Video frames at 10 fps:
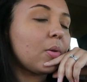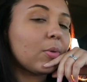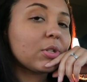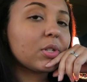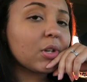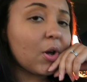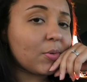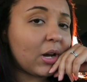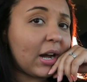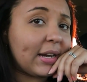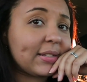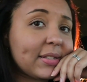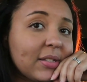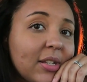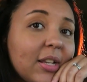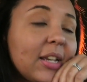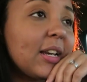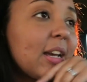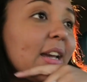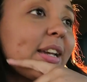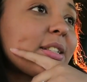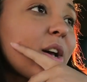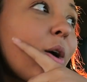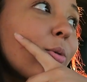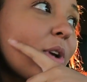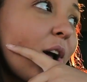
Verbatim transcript: were so nice. He told